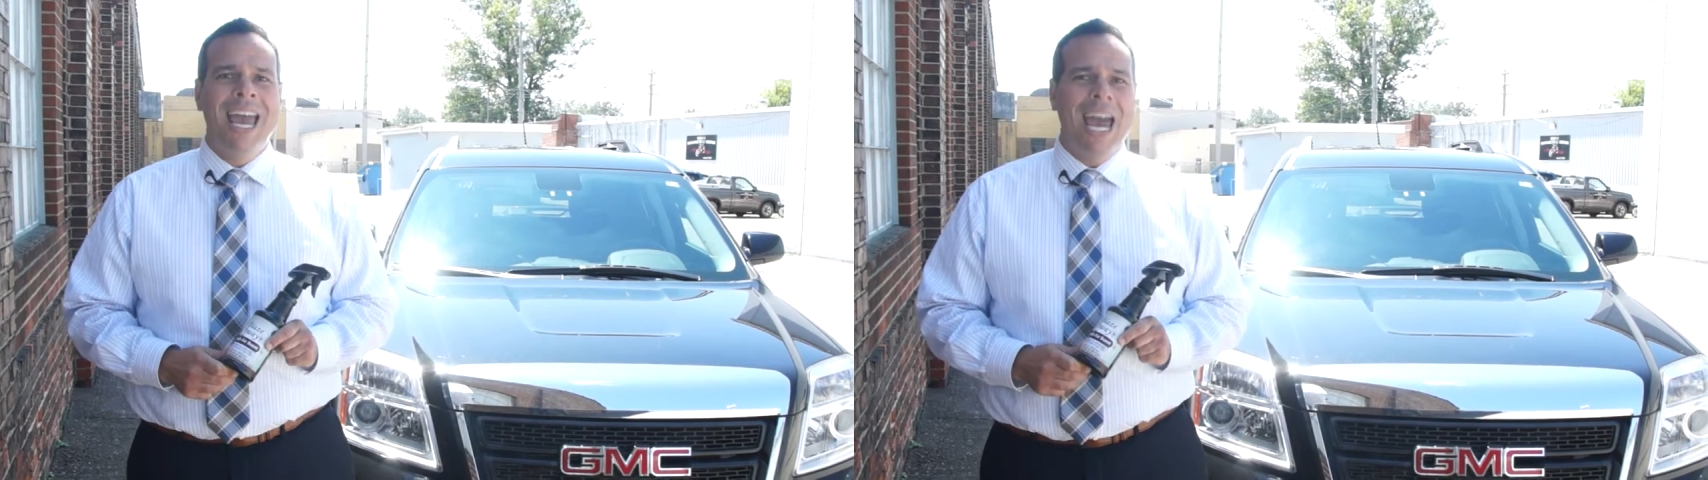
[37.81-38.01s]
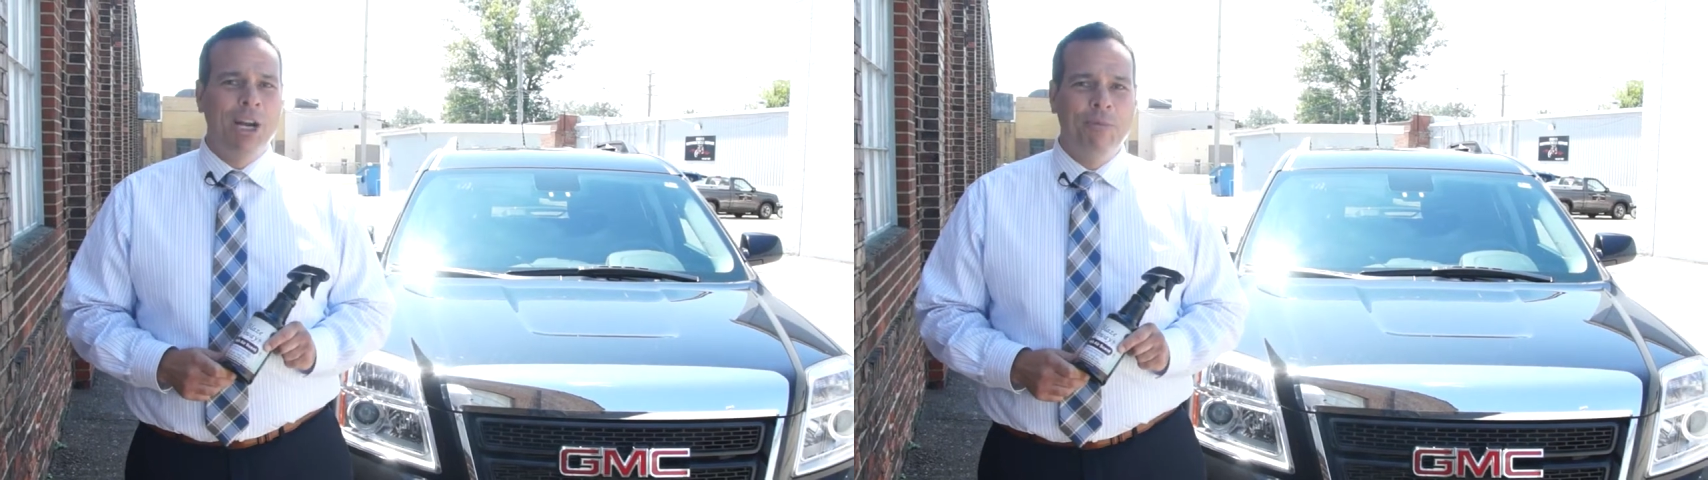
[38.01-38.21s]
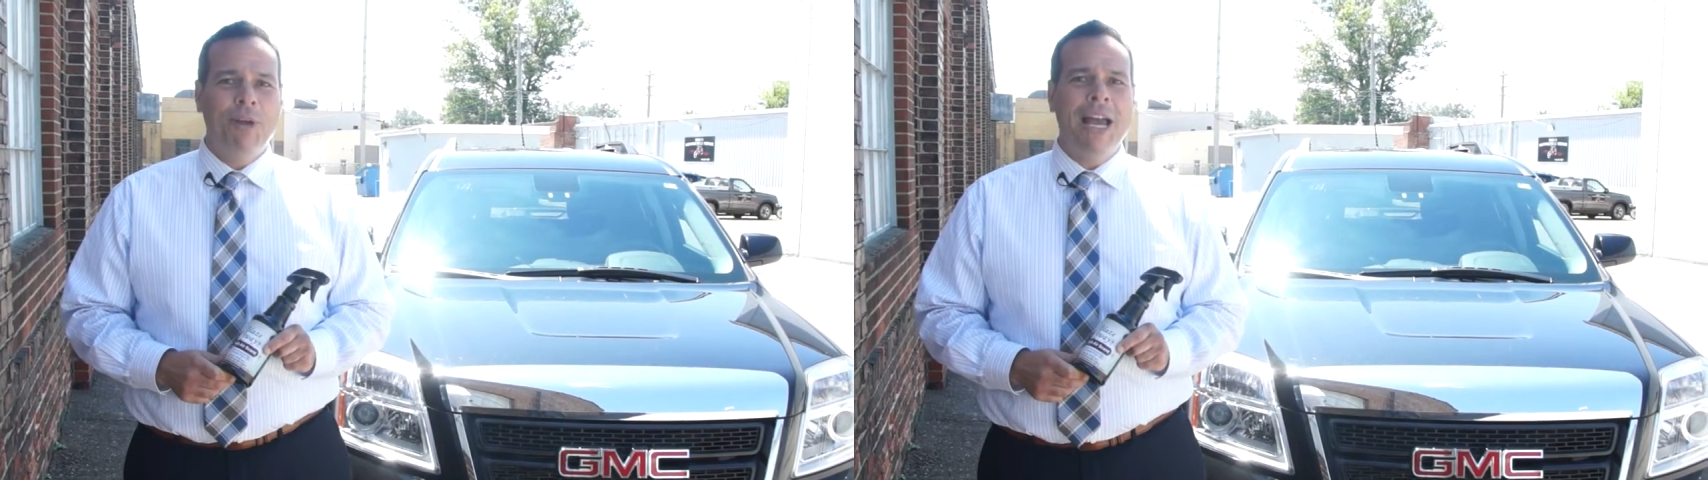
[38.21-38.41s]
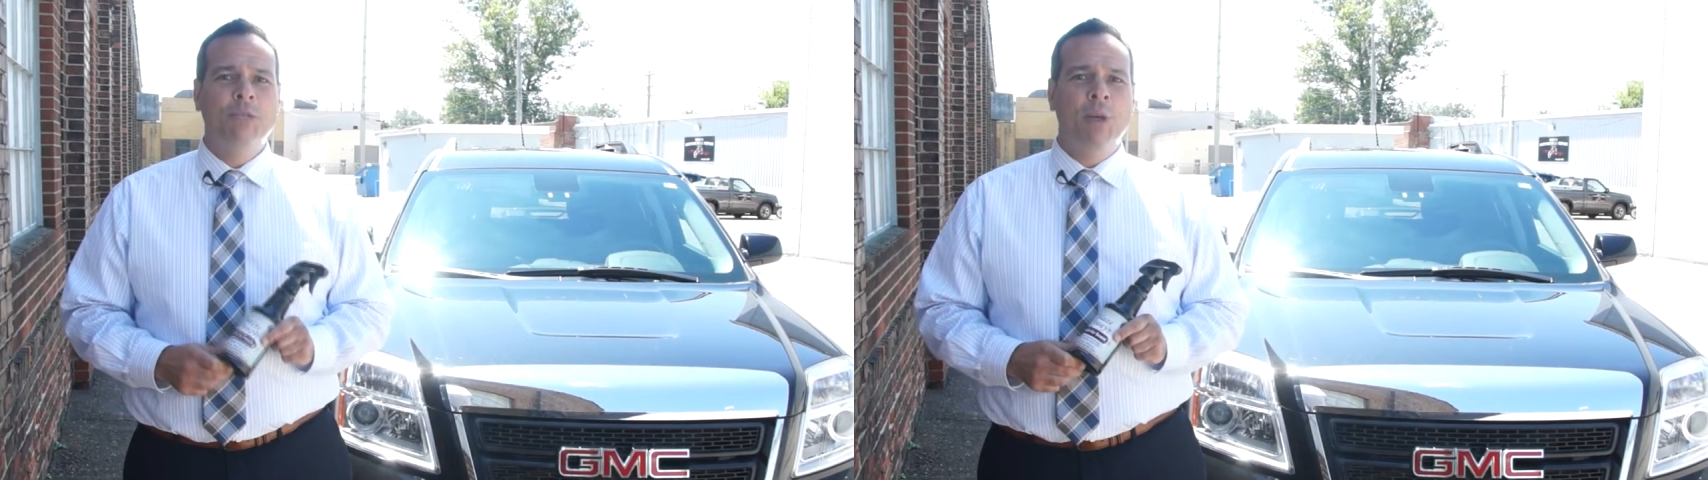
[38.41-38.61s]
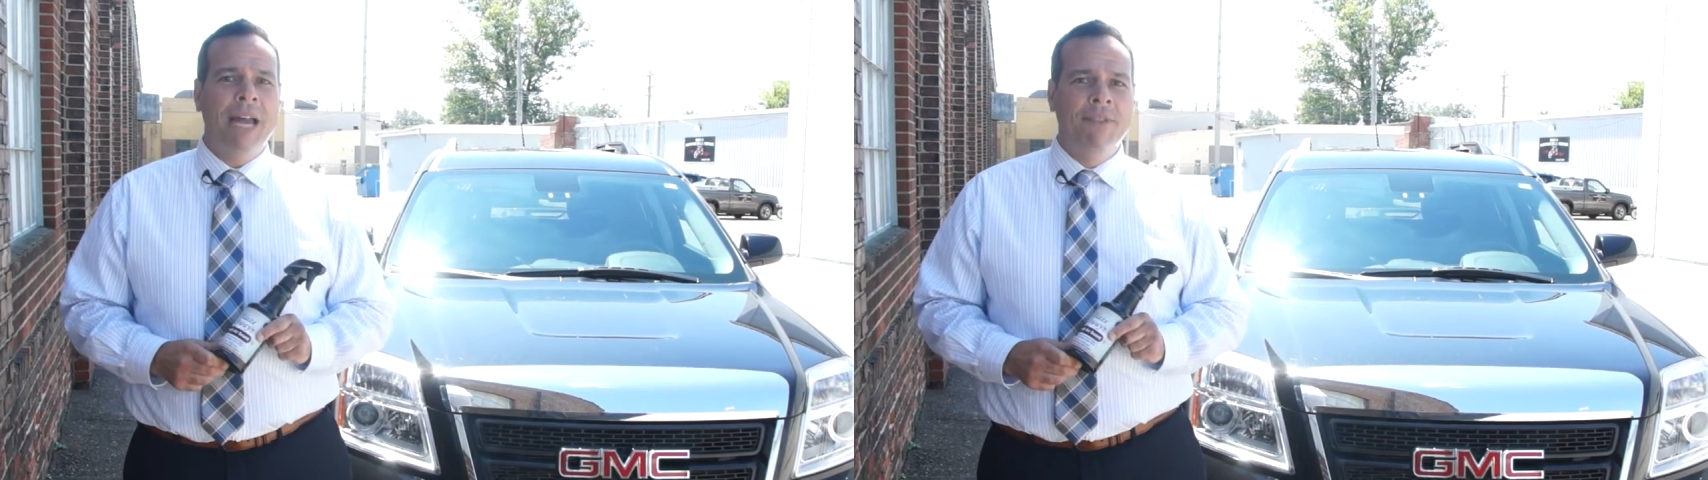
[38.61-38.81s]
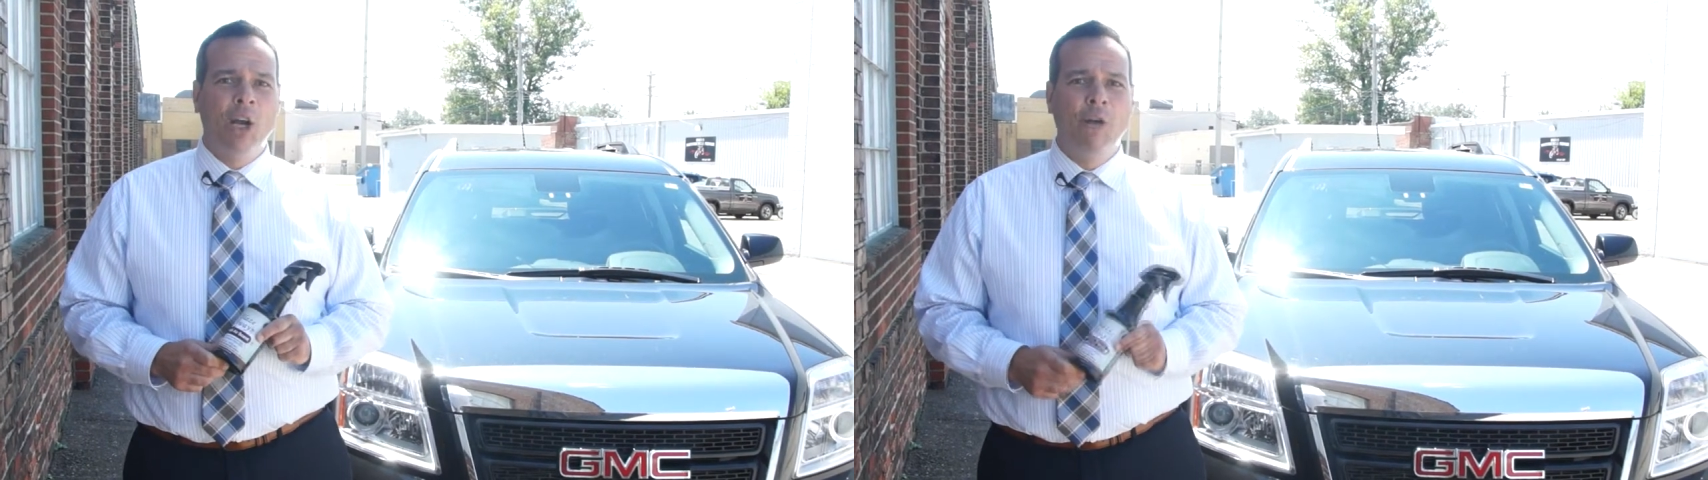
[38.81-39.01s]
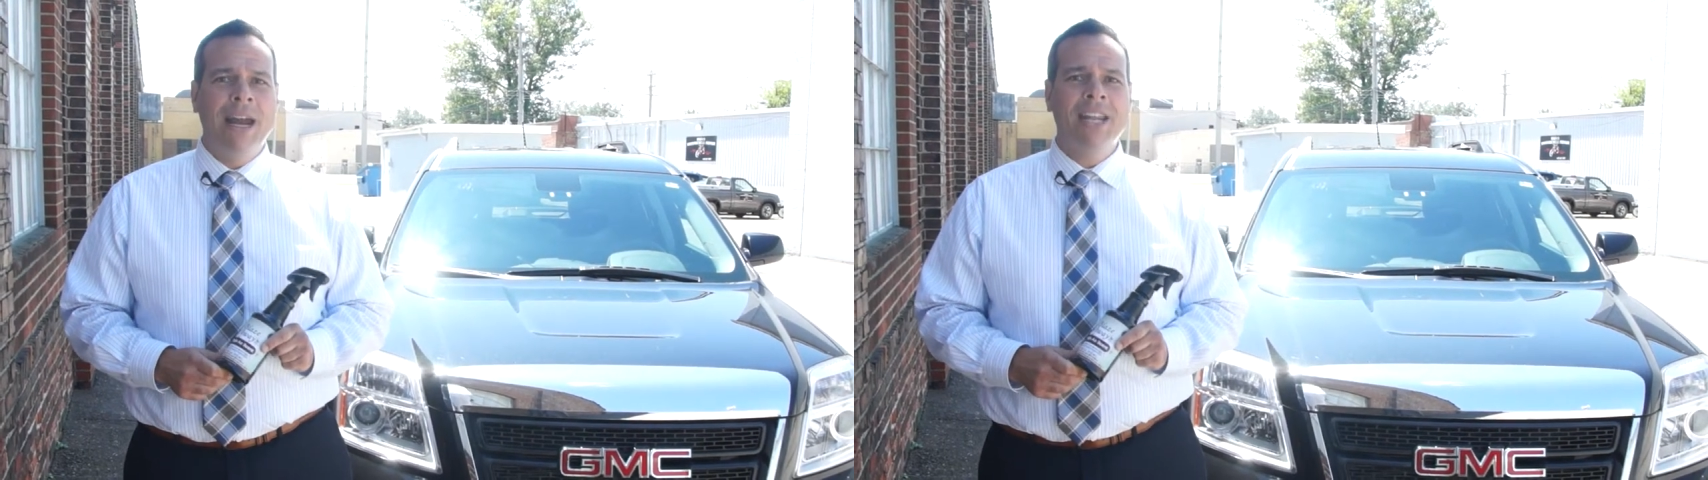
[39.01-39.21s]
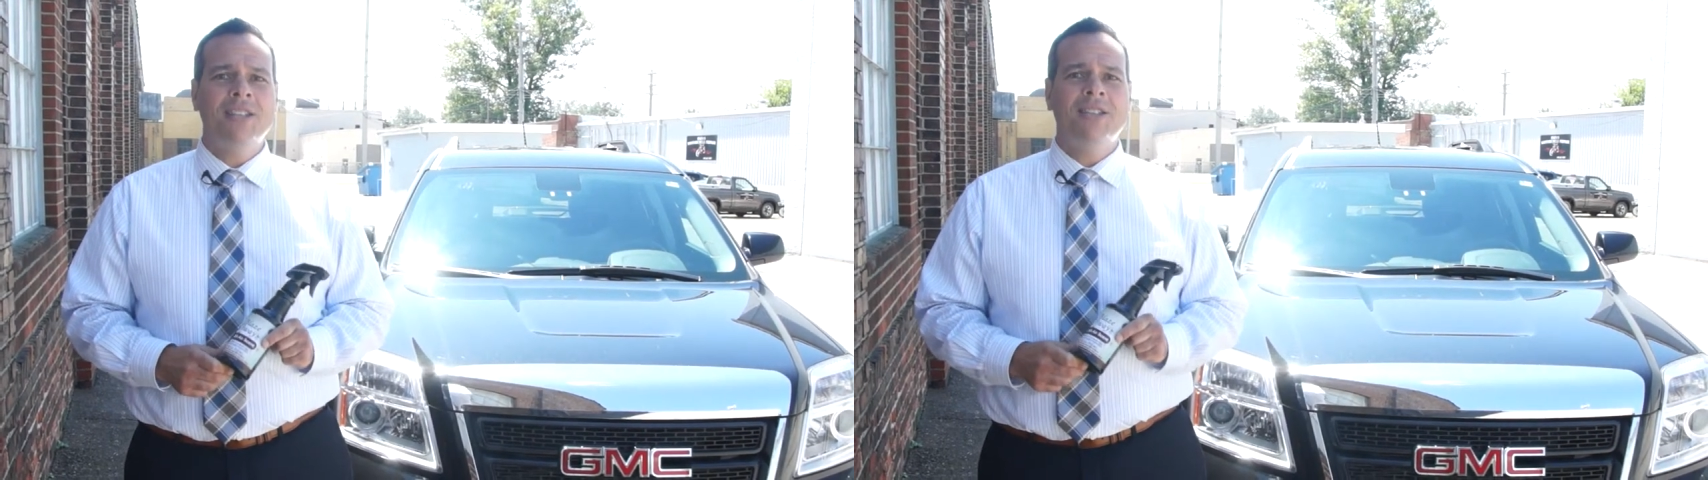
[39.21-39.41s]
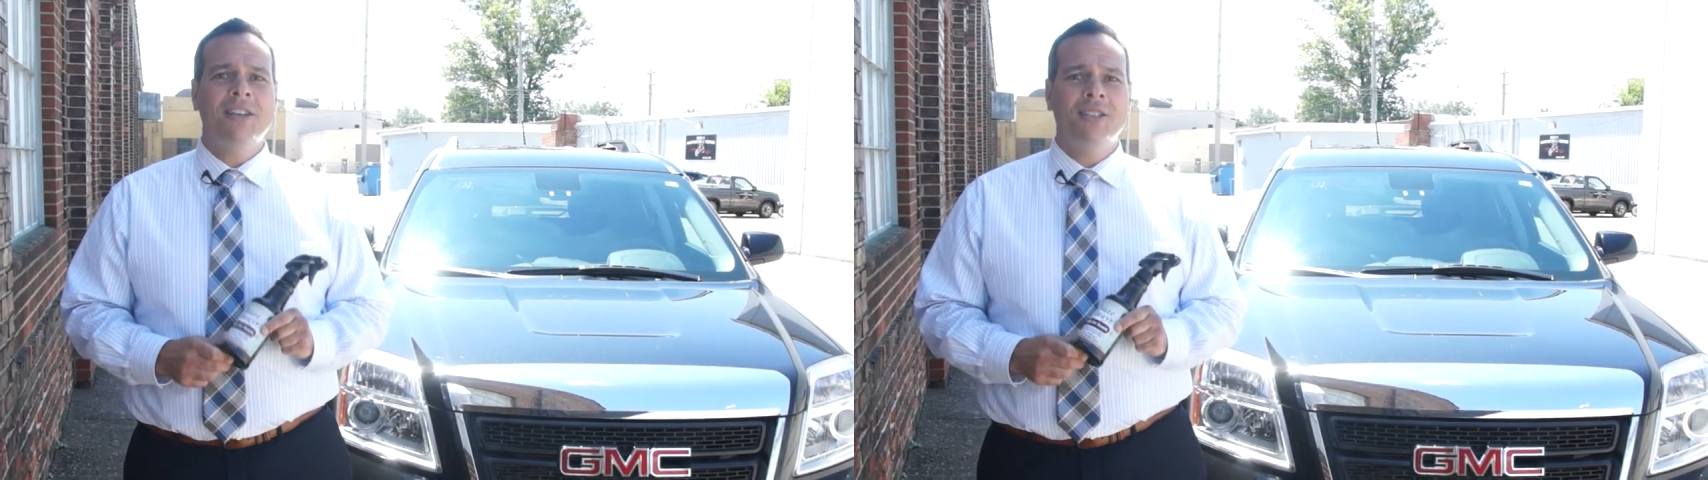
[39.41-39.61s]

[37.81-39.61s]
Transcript: Enterprise will have the greatest